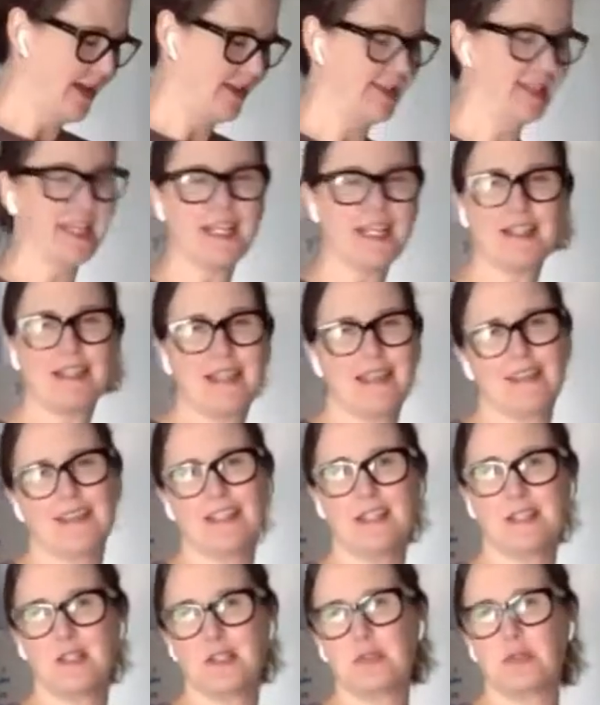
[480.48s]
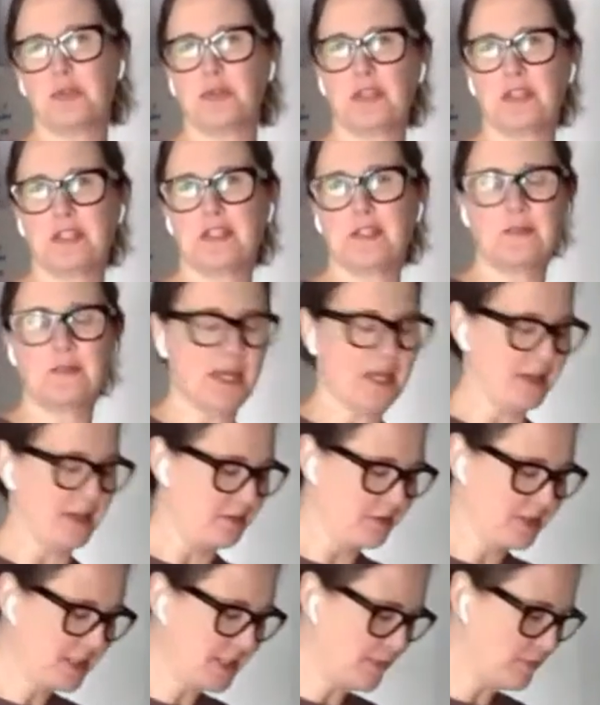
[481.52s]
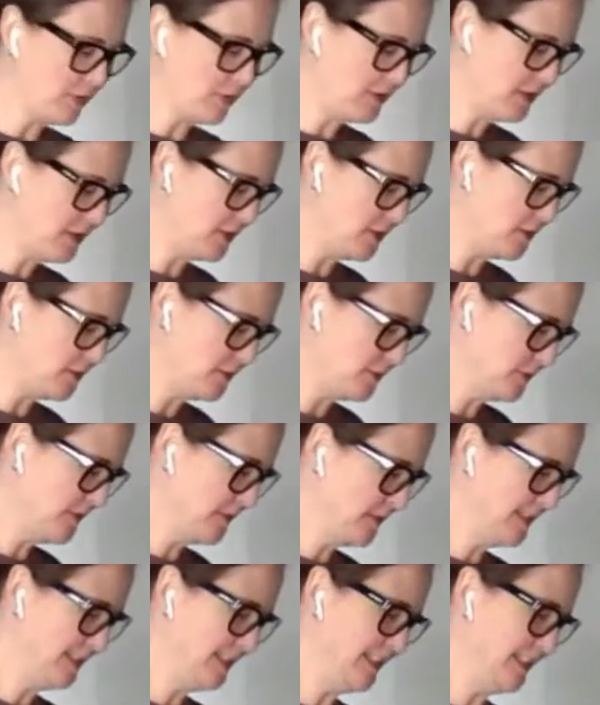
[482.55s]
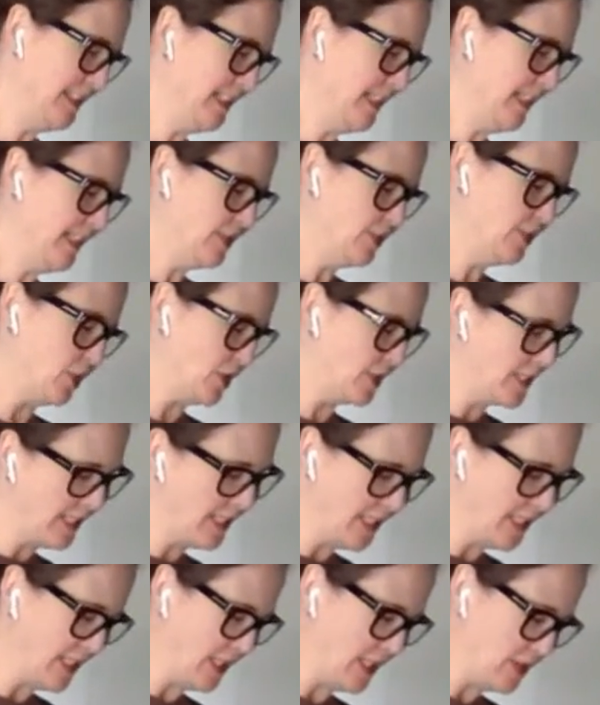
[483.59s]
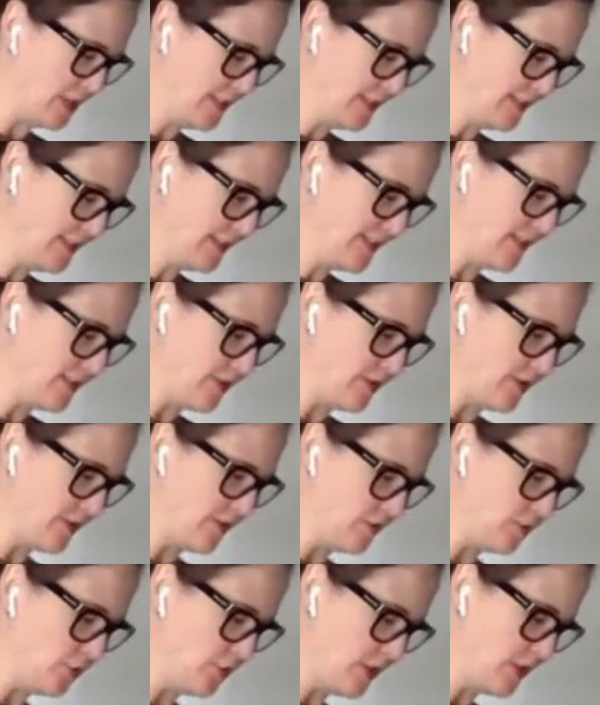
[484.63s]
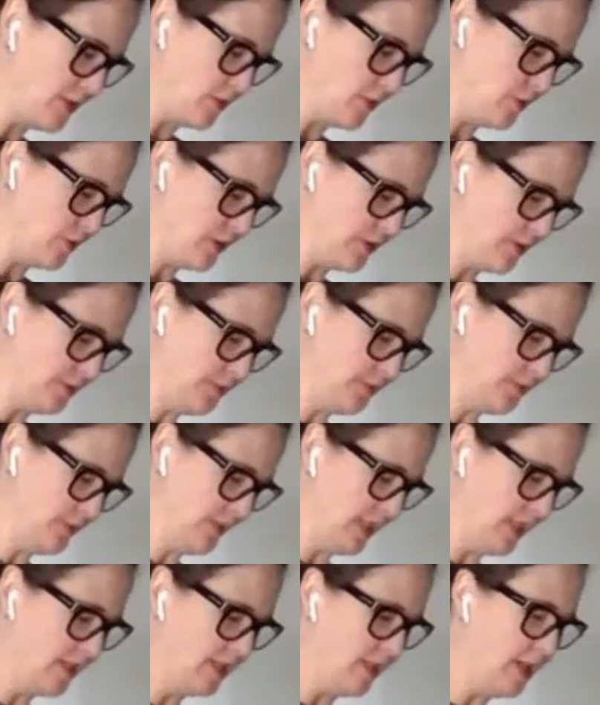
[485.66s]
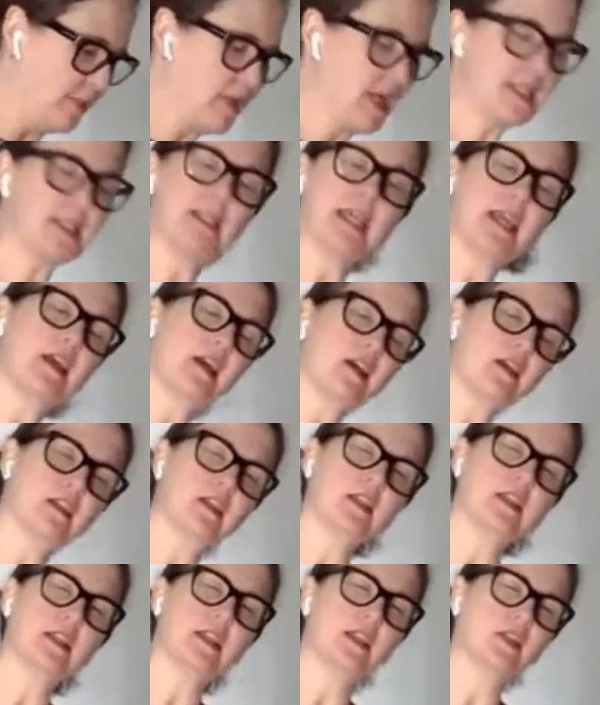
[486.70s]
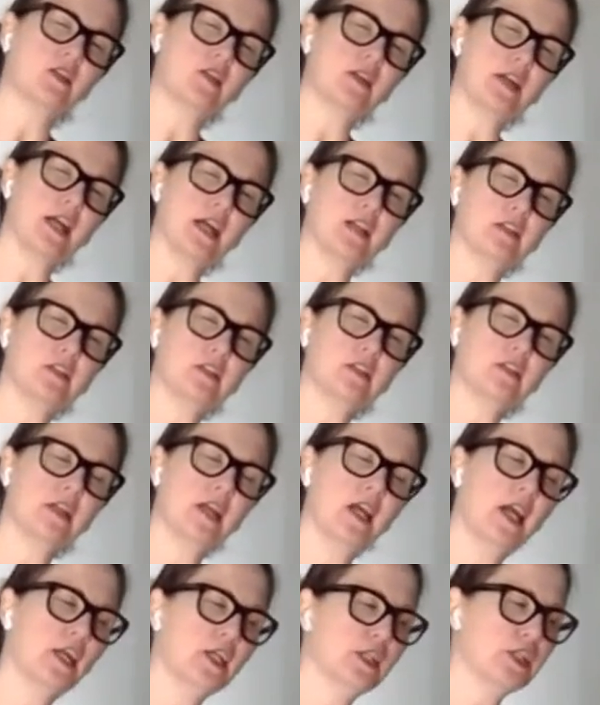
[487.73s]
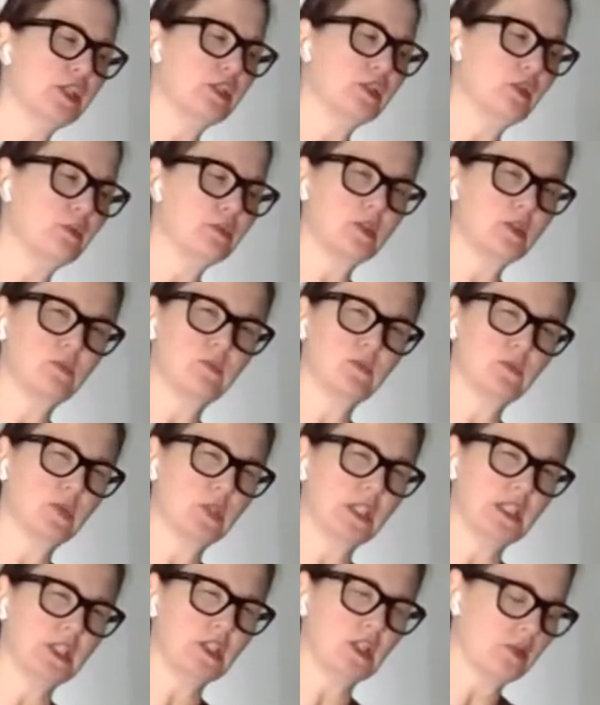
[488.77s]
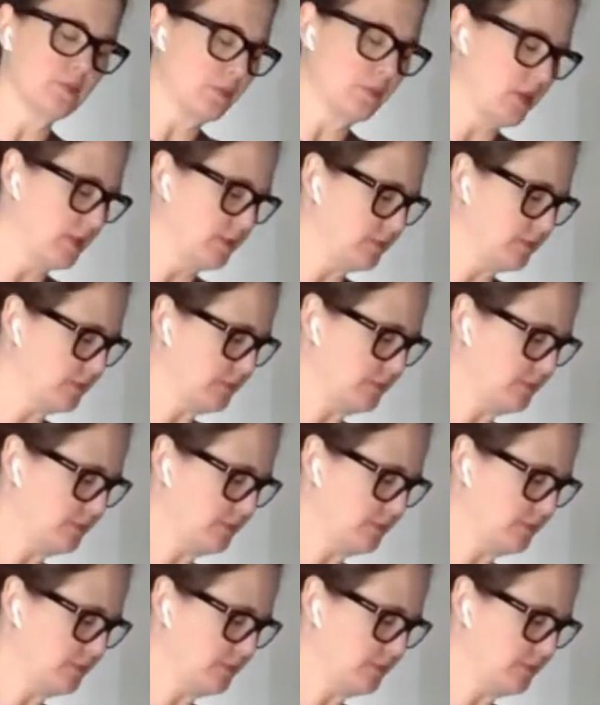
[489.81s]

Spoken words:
I think I say this in just about every demo I do, saute the onions until they're translucent. They might take on a little color. You don't want it really dark brown.